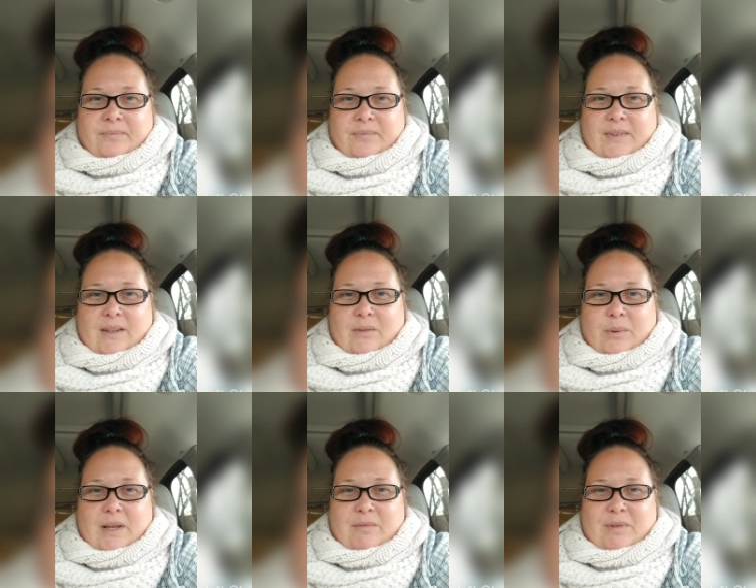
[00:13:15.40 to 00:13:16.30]
that's what
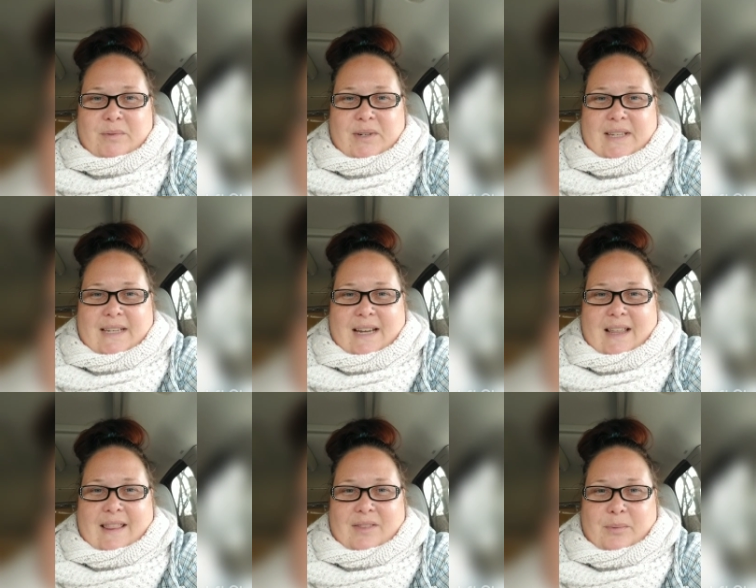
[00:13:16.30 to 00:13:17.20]
I've been working on.
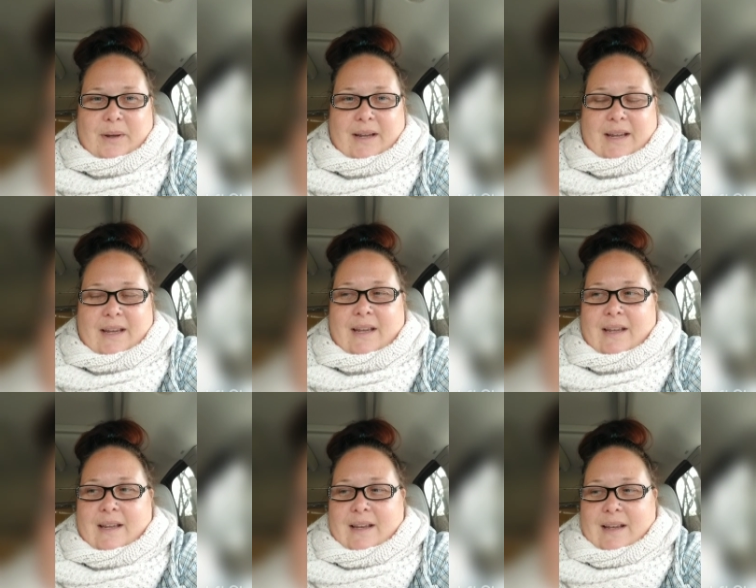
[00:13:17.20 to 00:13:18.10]
That's why
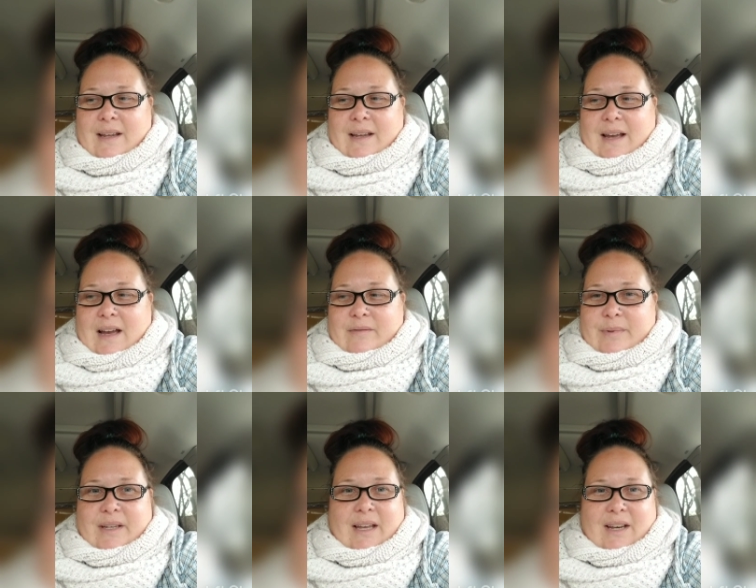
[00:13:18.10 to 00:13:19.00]
I've
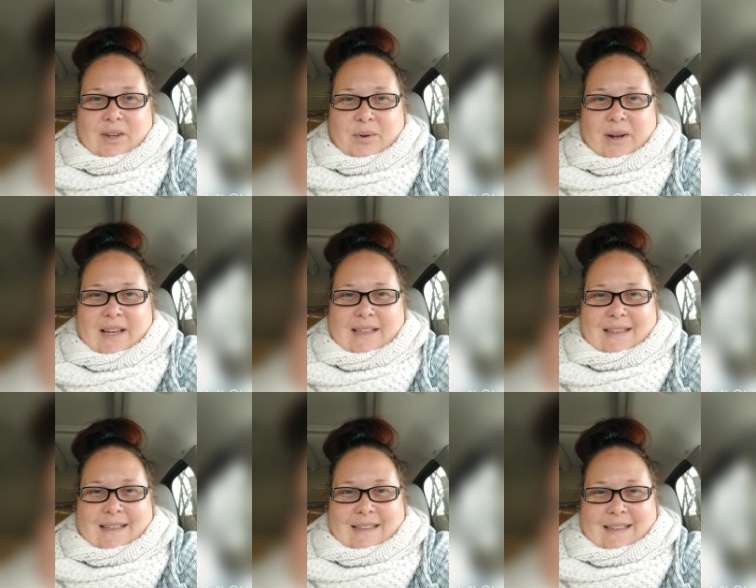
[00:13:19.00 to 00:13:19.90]
been kind of quiet
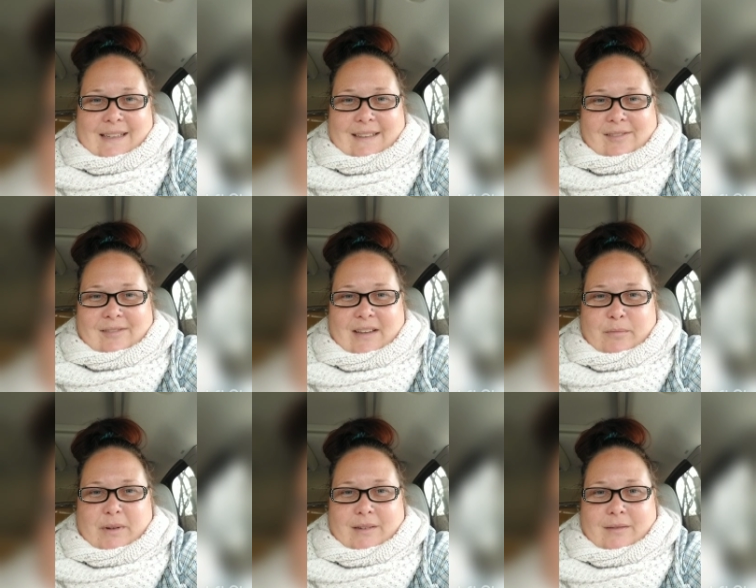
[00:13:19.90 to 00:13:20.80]
lately. I've
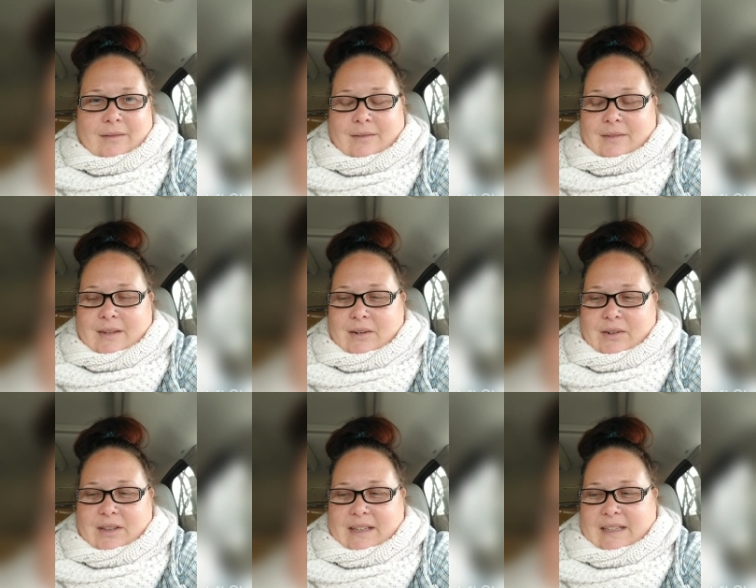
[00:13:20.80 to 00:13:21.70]
been
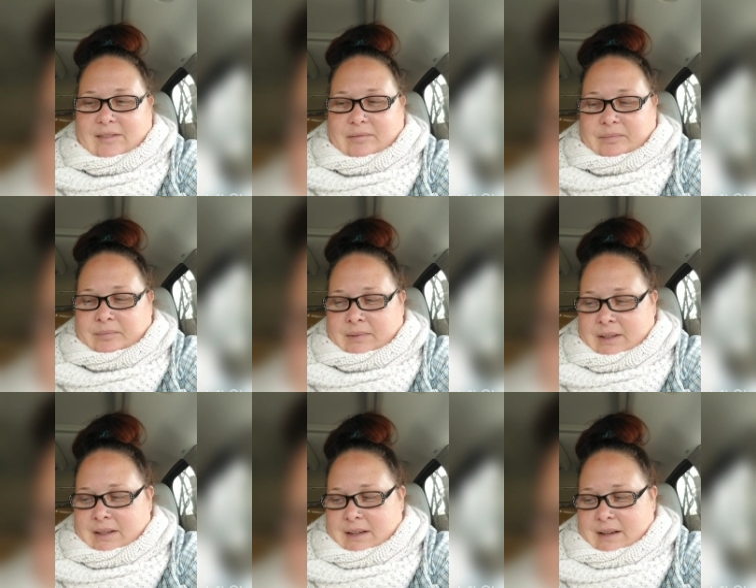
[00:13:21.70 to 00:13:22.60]
secretly
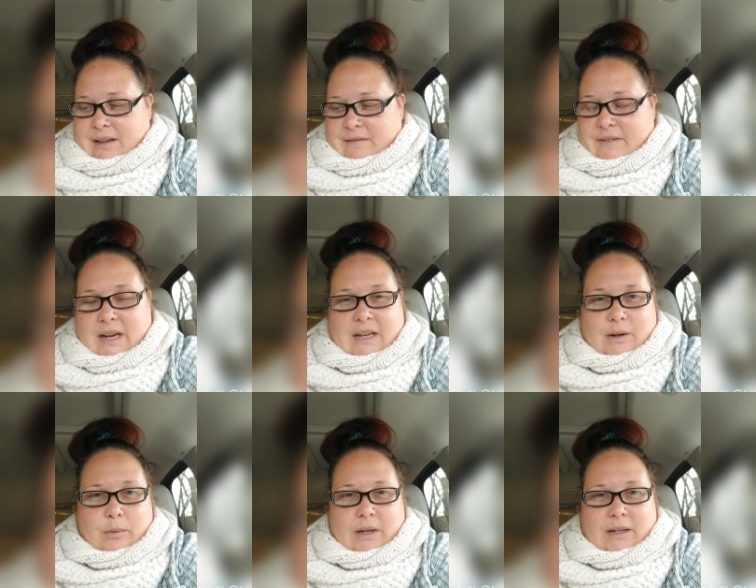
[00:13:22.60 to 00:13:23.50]
finding
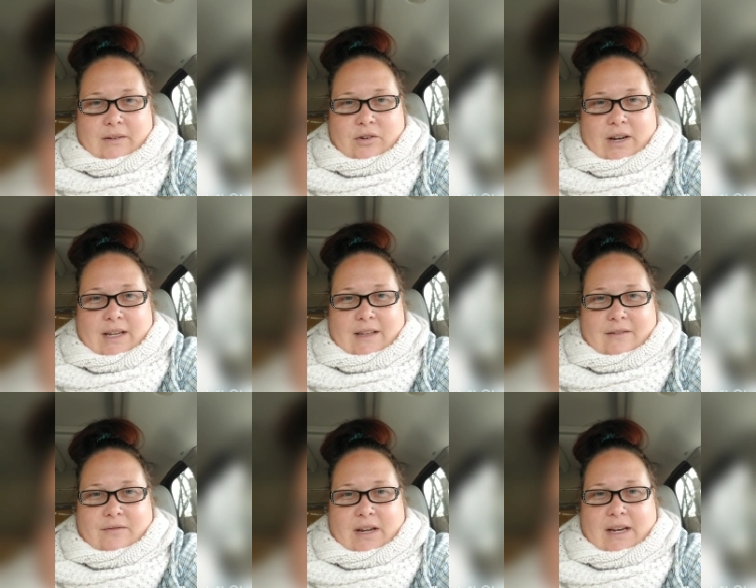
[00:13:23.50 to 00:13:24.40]
ways, trying to get the
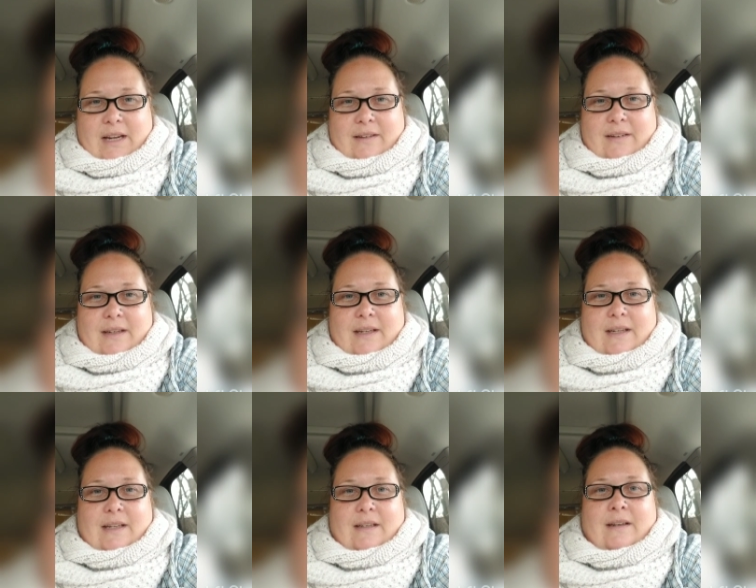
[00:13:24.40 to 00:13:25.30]
financing
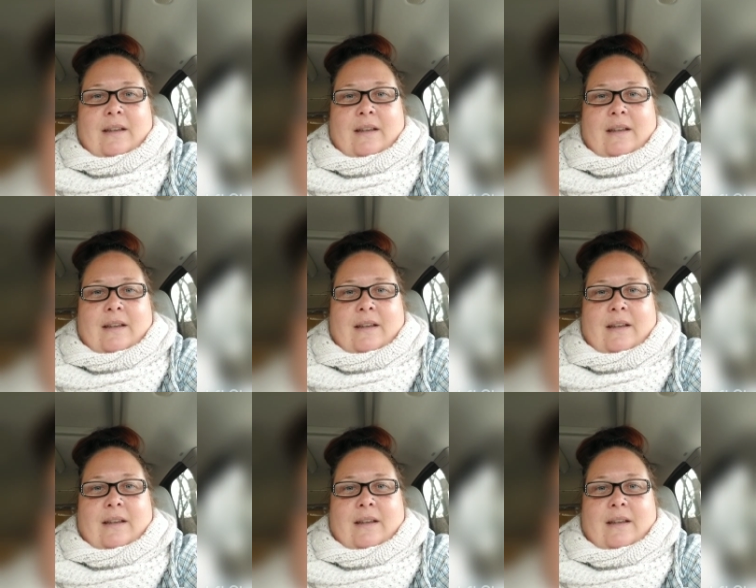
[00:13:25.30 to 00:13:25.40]
and